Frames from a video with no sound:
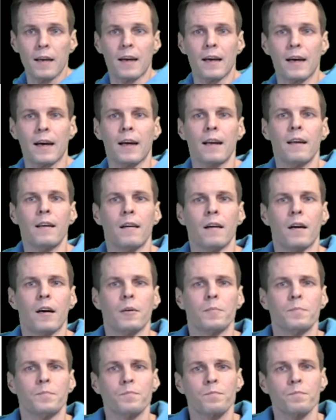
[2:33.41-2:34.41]
And
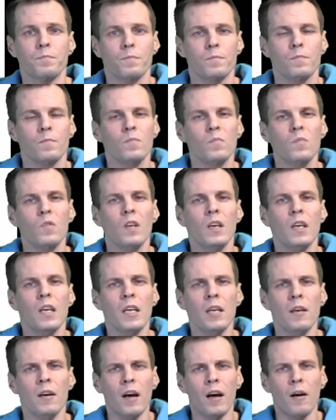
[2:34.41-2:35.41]
uh,
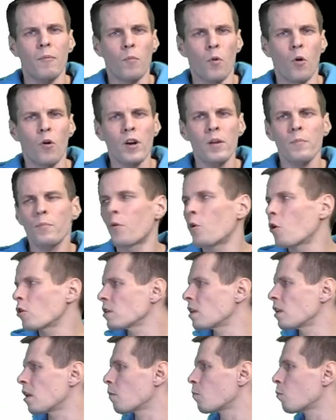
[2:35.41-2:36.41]
it, more
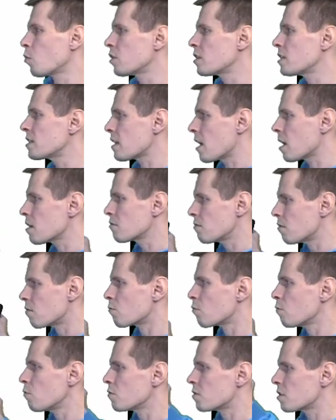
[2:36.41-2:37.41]
important than what these actual
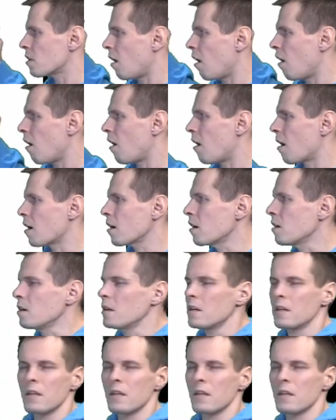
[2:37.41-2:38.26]
rules are,